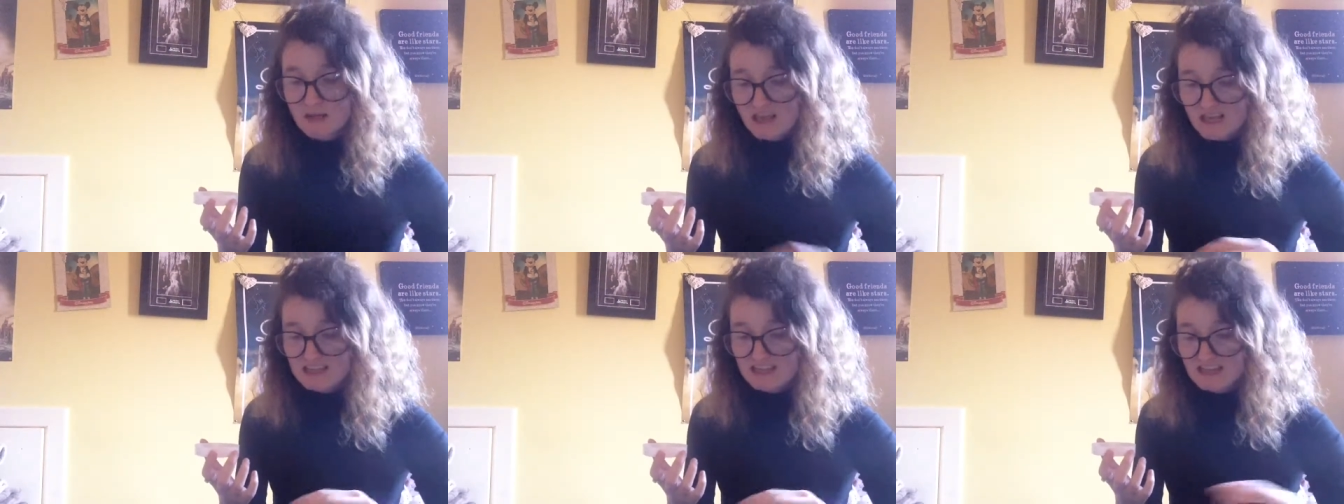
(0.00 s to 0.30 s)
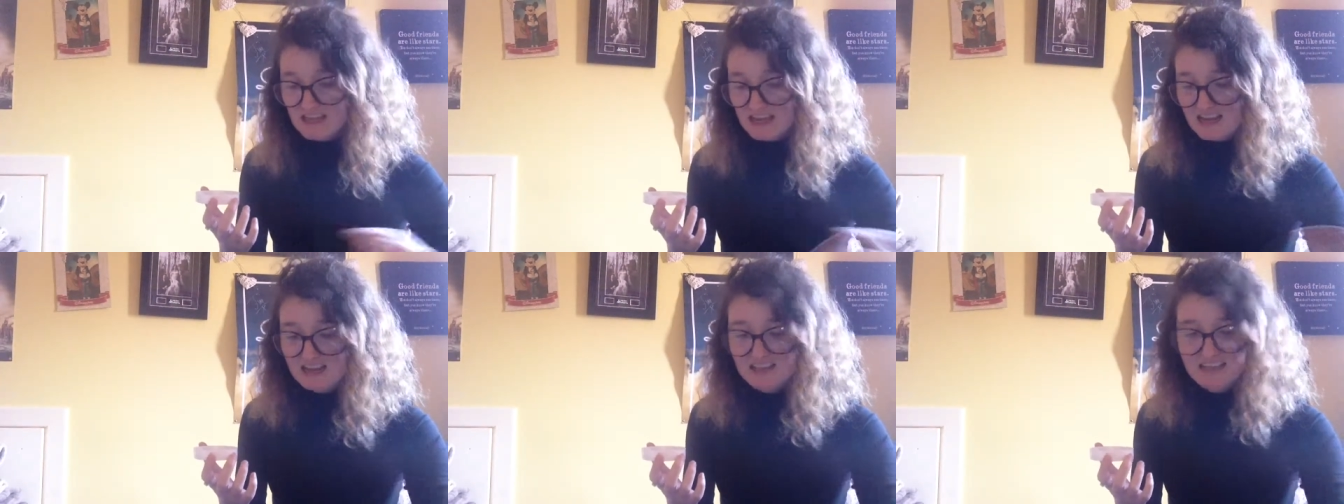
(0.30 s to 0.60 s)
because
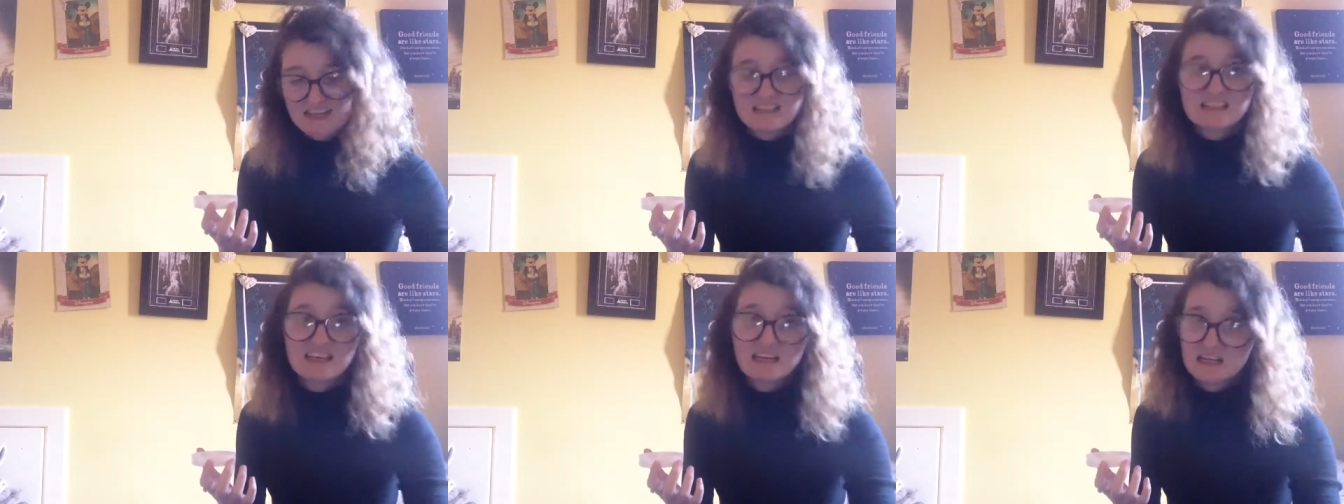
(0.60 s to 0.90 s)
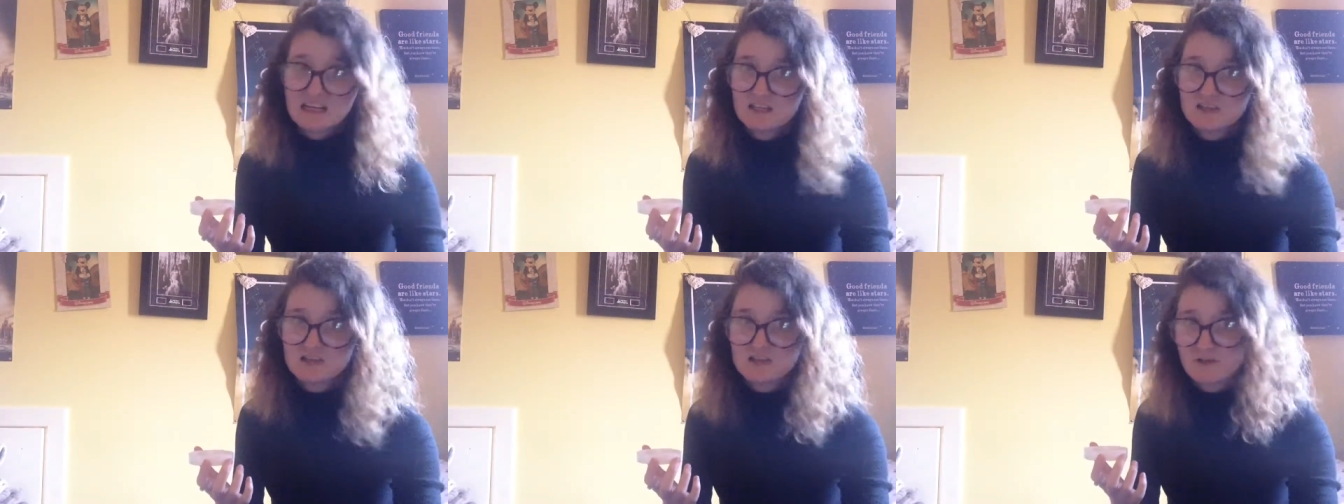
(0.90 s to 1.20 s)
then it takes
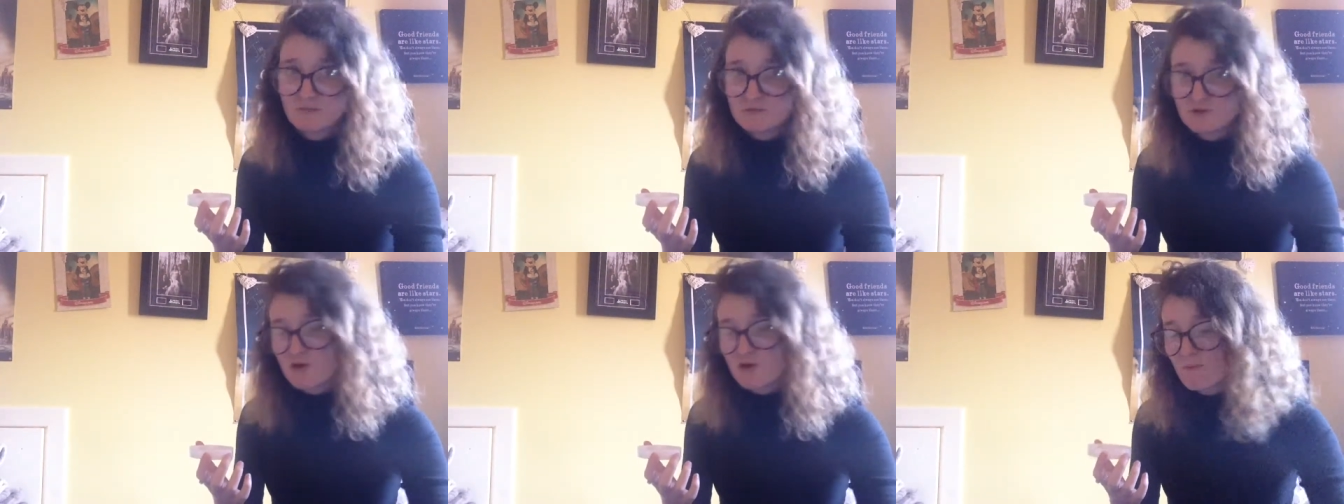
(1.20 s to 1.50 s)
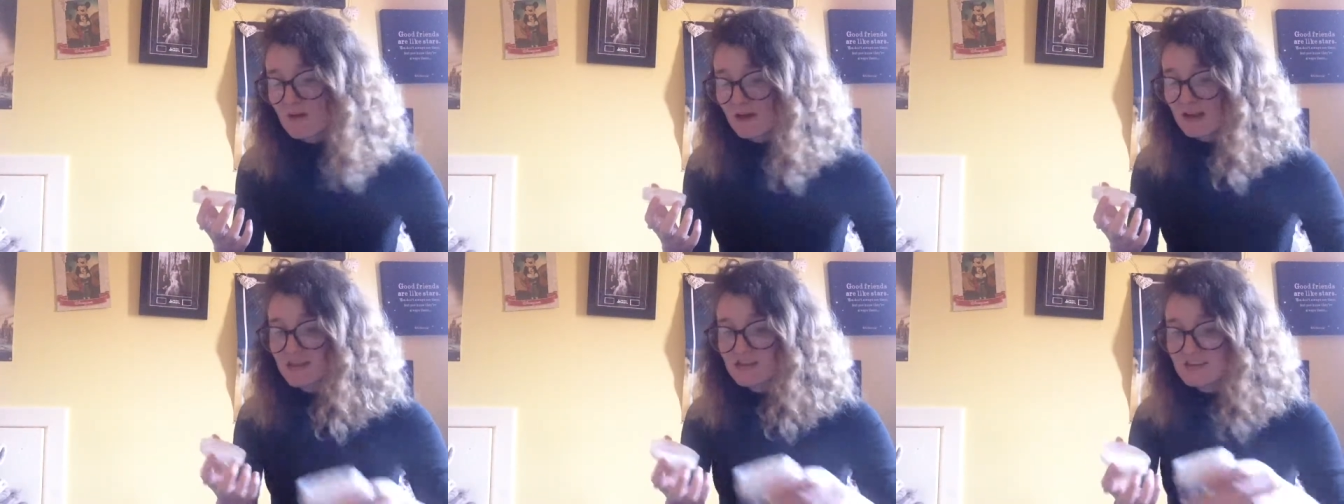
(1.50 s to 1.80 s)
ages to
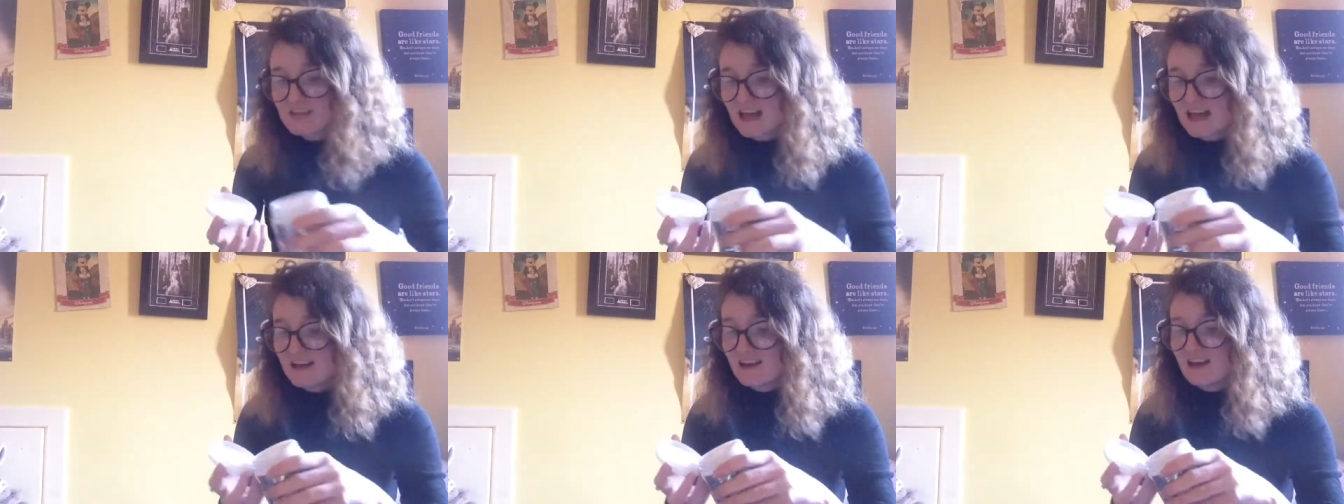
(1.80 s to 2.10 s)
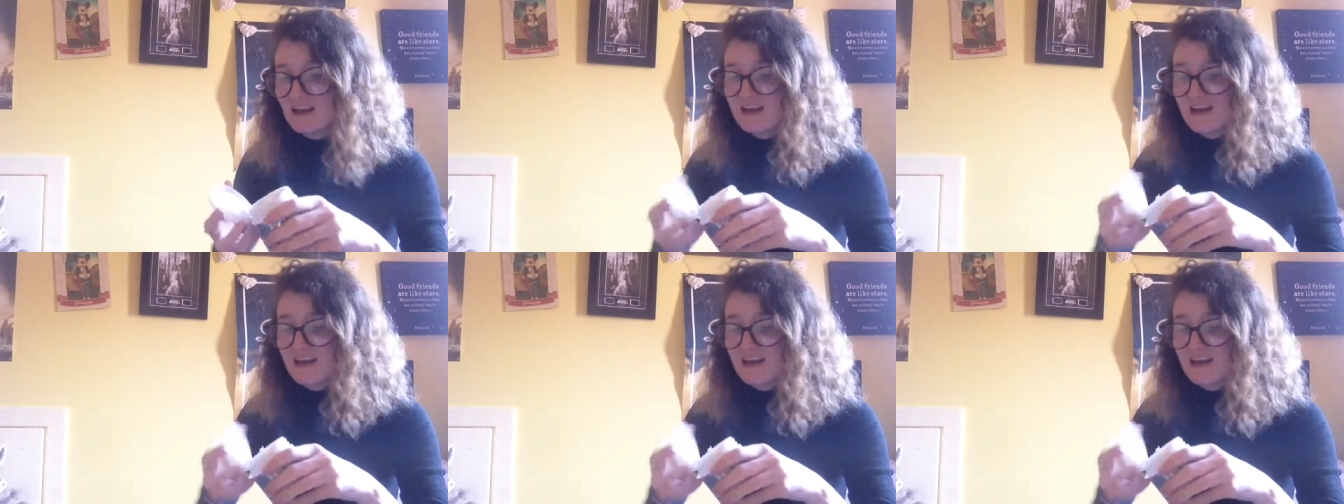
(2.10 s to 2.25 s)
absorb into the skin